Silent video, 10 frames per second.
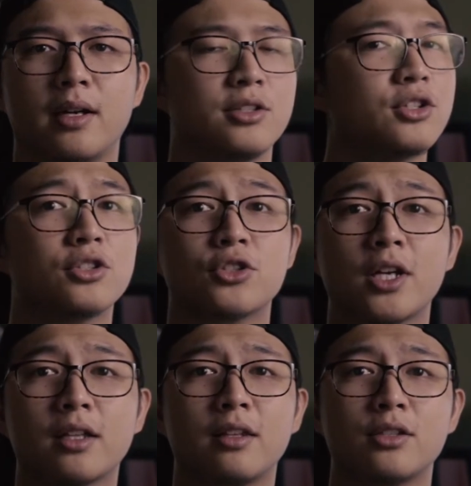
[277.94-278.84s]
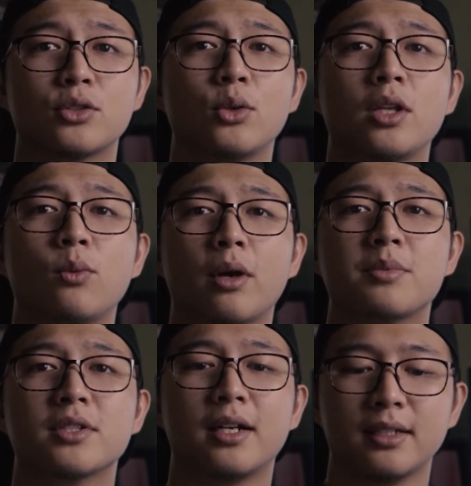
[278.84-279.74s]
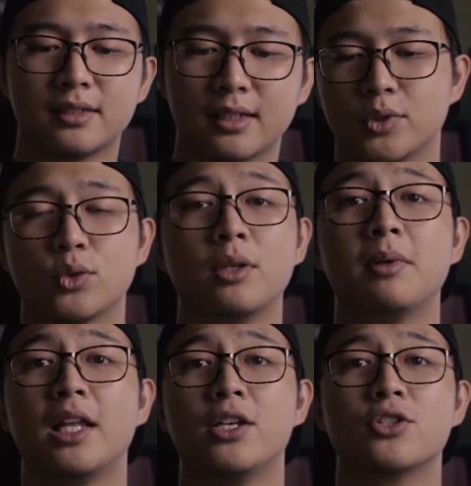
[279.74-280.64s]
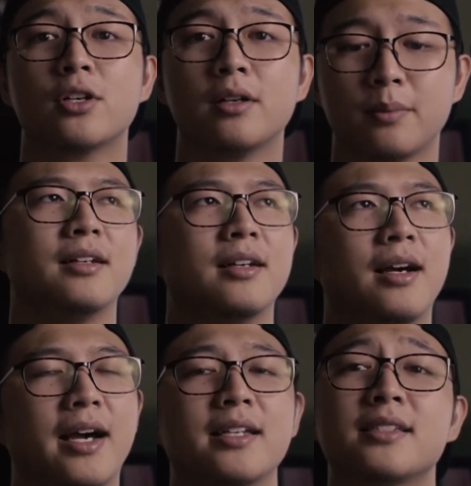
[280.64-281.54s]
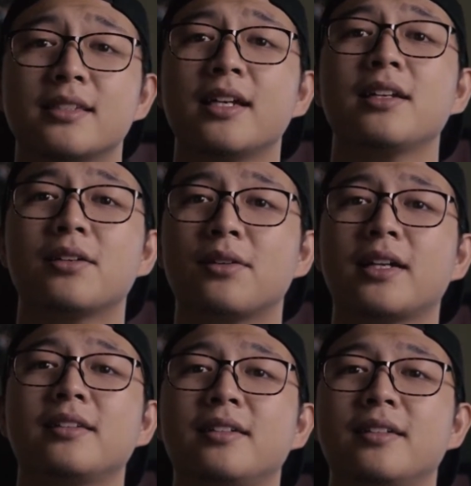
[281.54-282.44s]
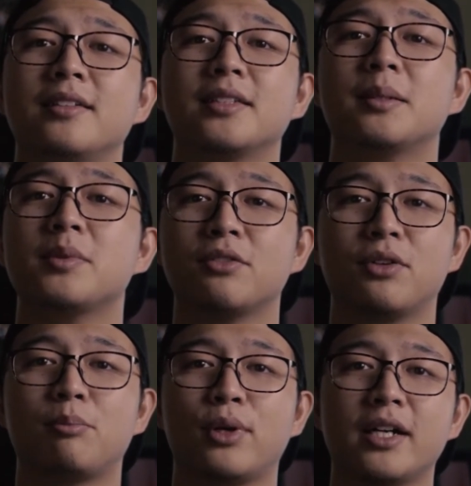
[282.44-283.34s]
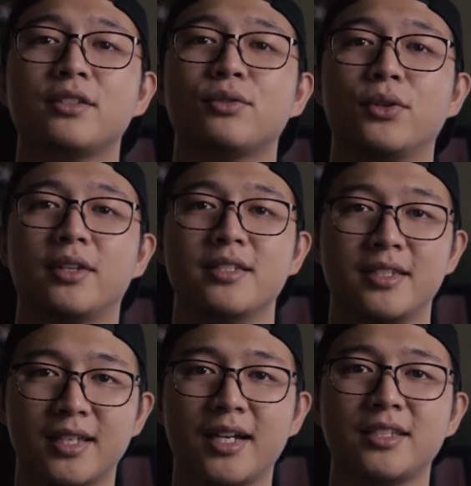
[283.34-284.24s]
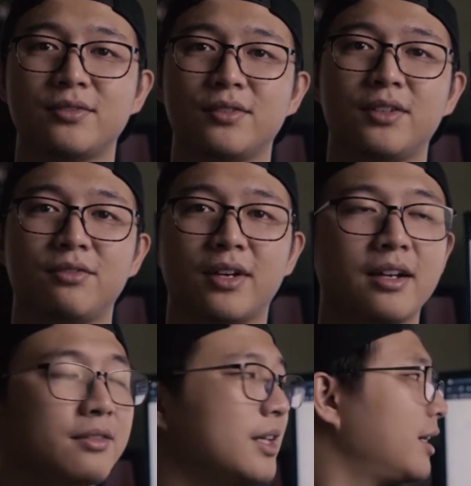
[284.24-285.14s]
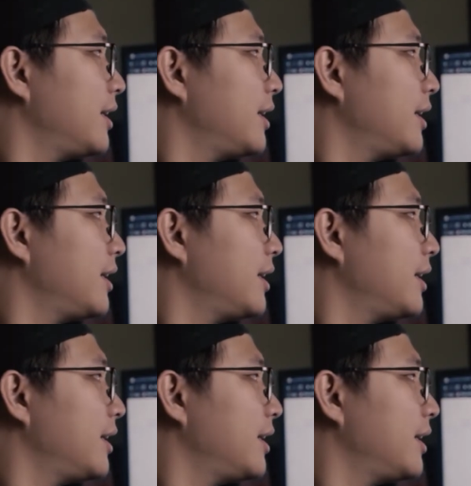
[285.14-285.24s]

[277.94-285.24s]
I just checked the Sony website, Sony Malaysia. I stand corrected in terms of the price for the Zeiss 55.